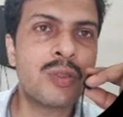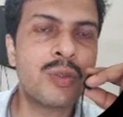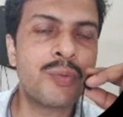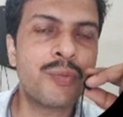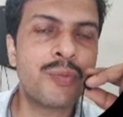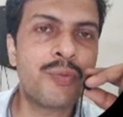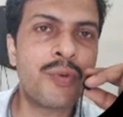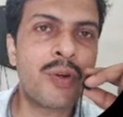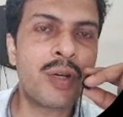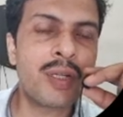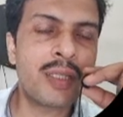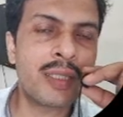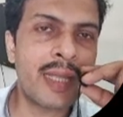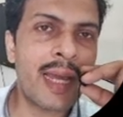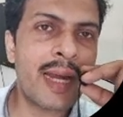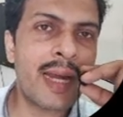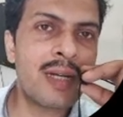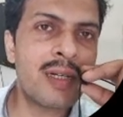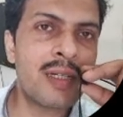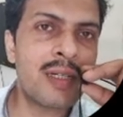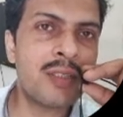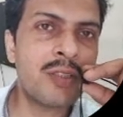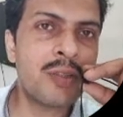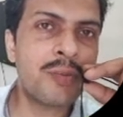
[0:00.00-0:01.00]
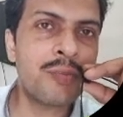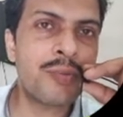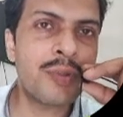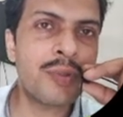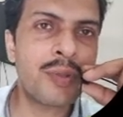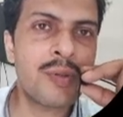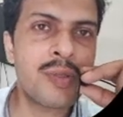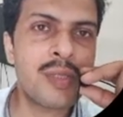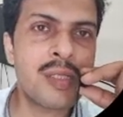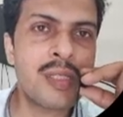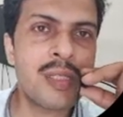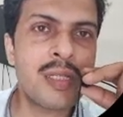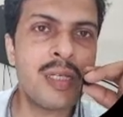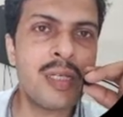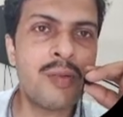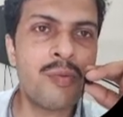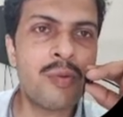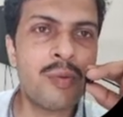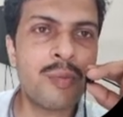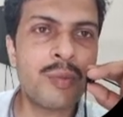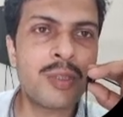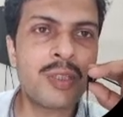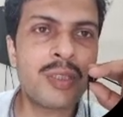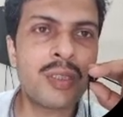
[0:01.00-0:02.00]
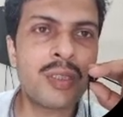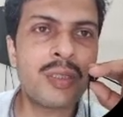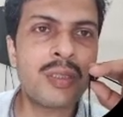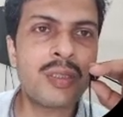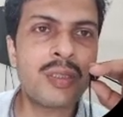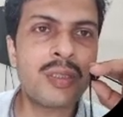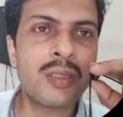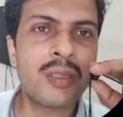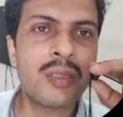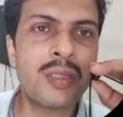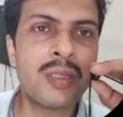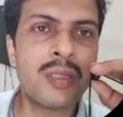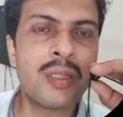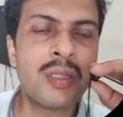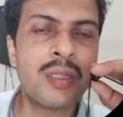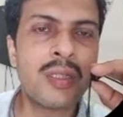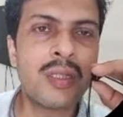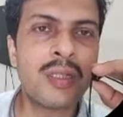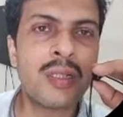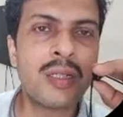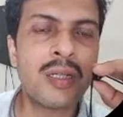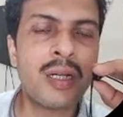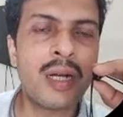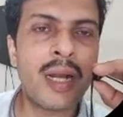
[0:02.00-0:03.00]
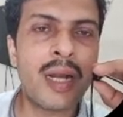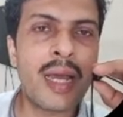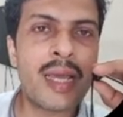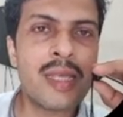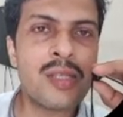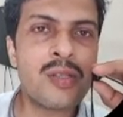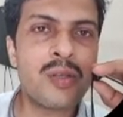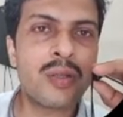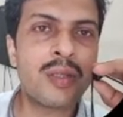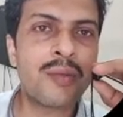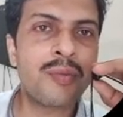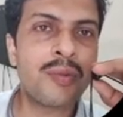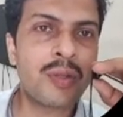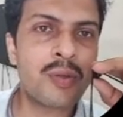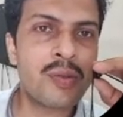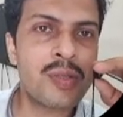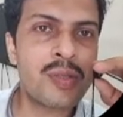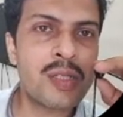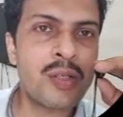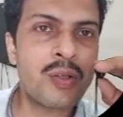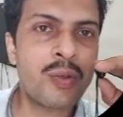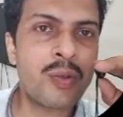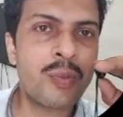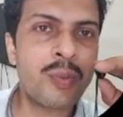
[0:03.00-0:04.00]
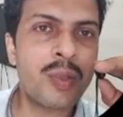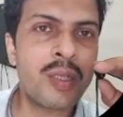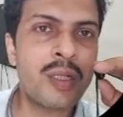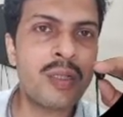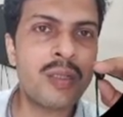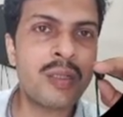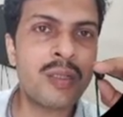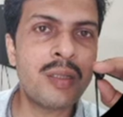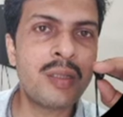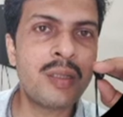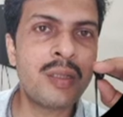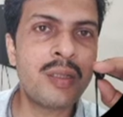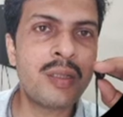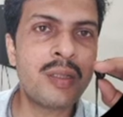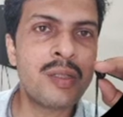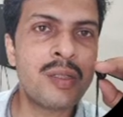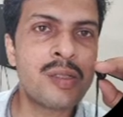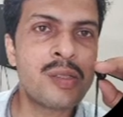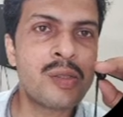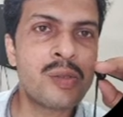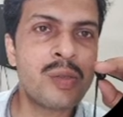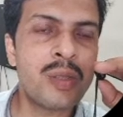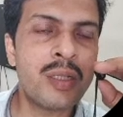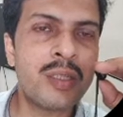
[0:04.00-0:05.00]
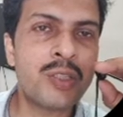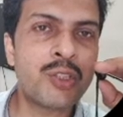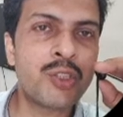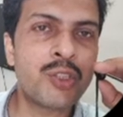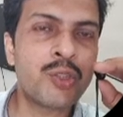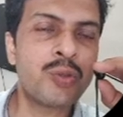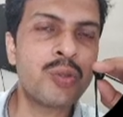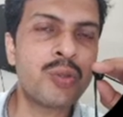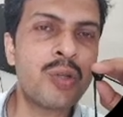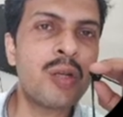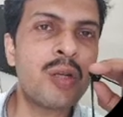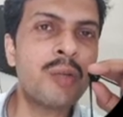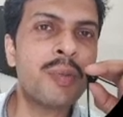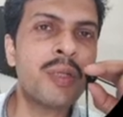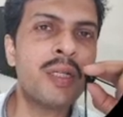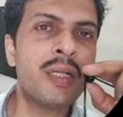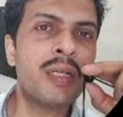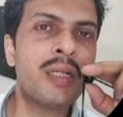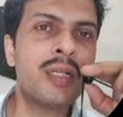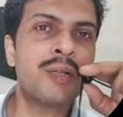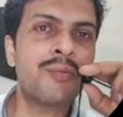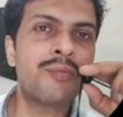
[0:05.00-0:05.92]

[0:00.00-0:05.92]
So for that range of frequency, information lies on the frequency domain, so it should not be